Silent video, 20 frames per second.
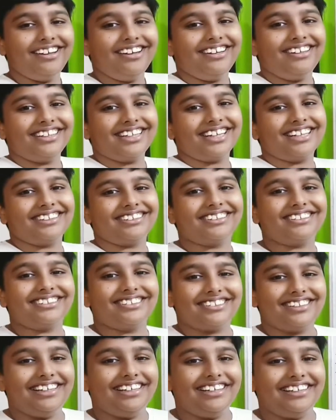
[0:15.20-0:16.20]
Yes,
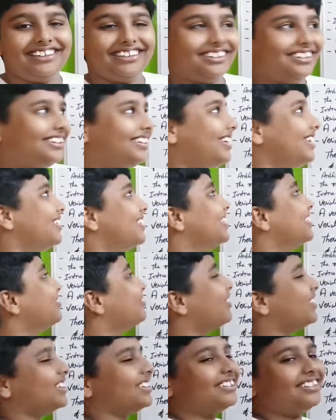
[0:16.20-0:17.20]
this
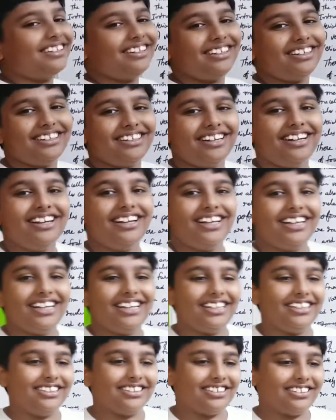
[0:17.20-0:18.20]
vesicle
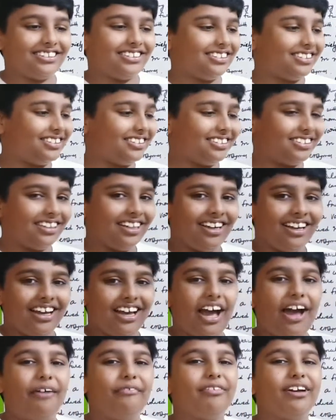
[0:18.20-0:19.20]
is
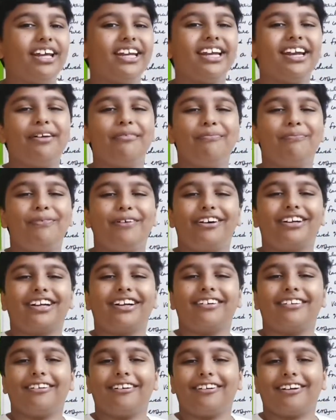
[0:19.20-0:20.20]
a very
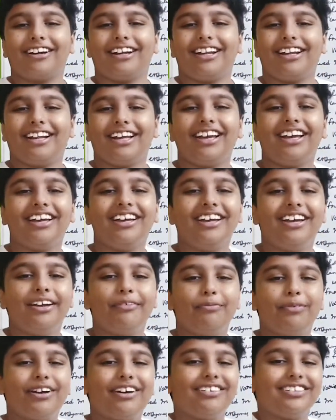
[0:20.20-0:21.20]
important organelle
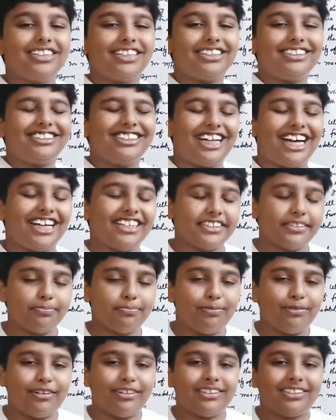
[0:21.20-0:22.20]
because it
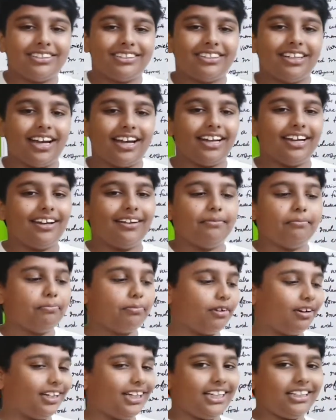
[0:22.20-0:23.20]
transports
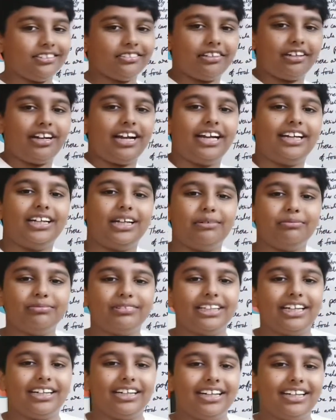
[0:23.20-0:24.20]
proteins or items
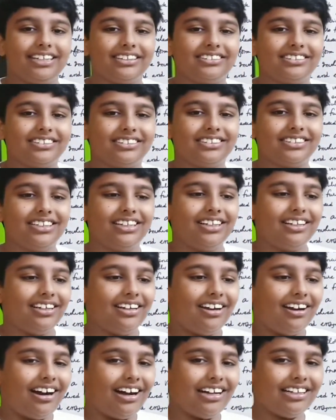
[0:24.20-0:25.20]
and is
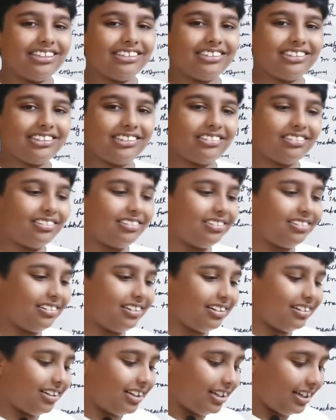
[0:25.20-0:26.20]
also
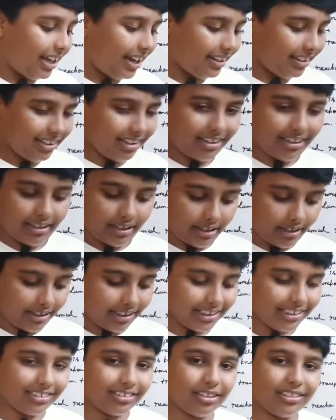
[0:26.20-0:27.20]

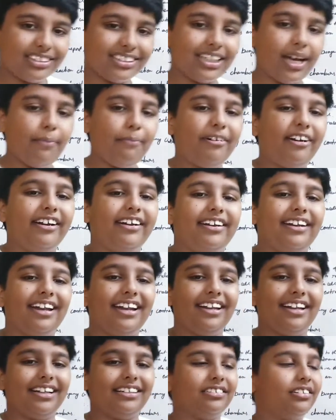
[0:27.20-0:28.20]
some
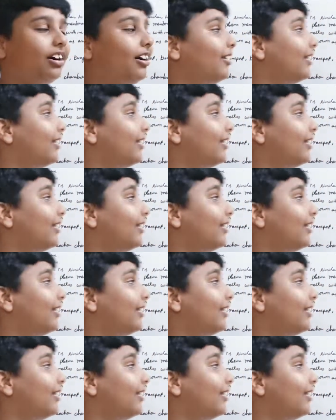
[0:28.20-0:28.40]
organelles are